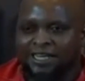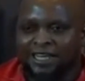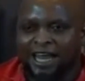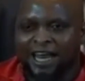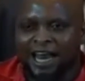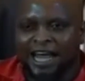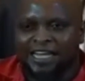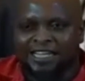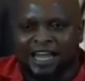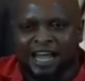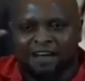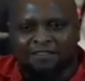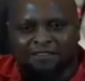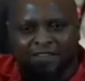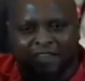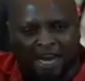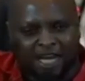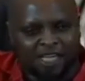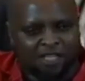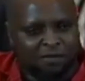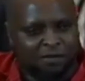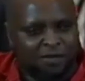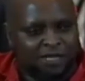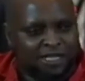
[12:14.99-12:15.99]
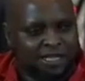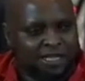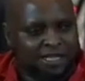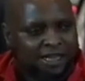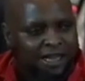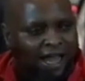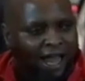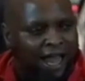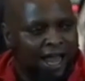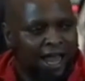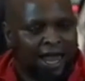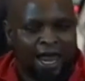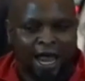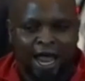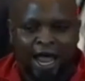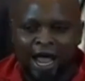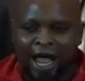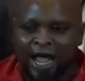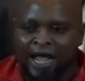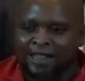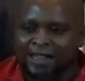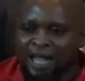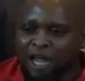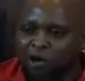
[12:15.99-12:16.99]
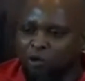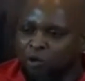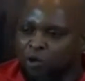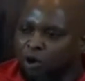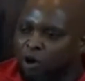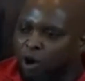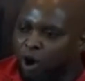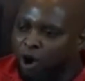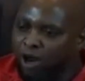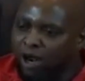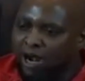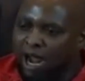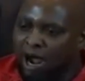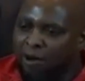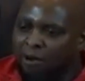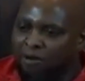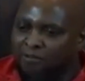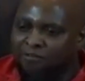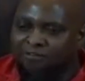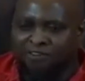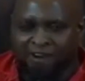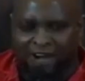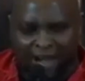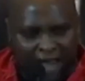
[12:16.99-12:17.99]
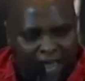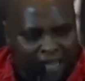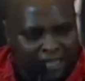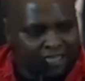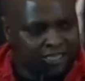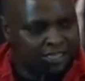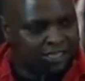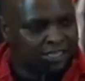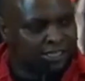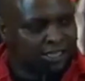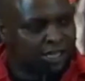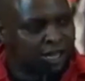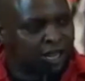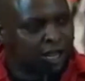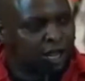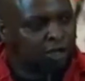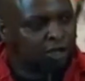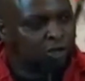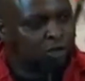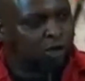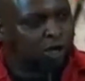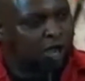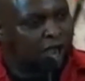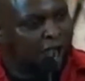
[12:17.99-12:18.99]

That let us have transmission there, and then we call our friends